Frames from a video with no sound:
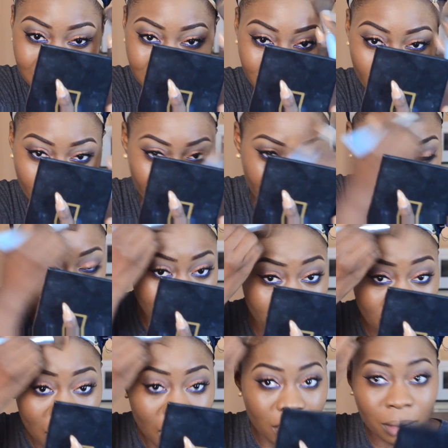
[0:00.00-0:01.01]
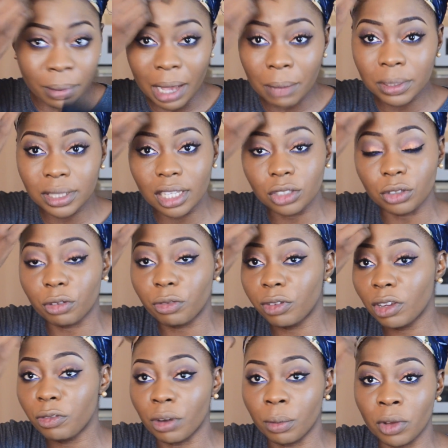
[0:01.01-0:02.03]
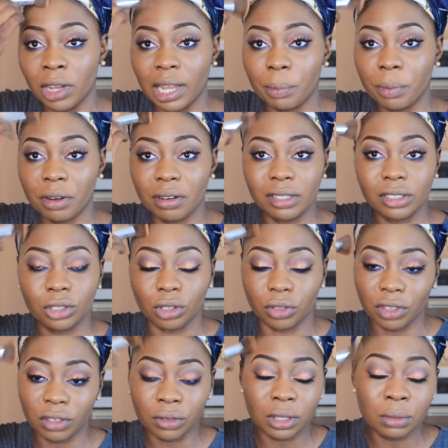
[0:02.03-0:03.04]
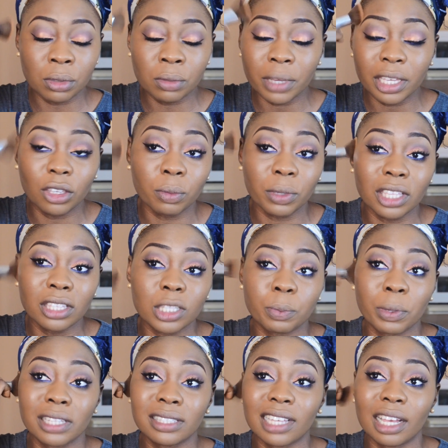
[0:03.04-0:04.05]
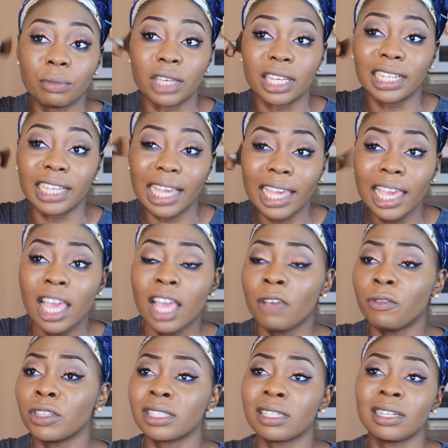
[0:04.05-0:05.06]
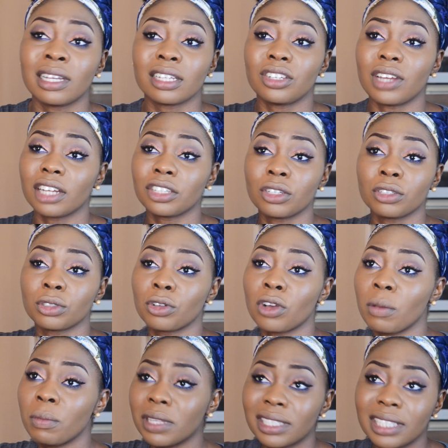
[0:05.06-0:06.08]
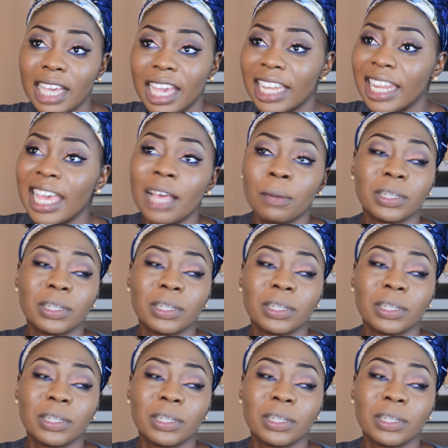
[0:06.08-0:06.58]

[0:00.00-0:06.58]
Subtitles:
myself. Like, the Bible says you flee from all appearances of evil. The moment you begin to spend time with a guy, physical attractions will come inside.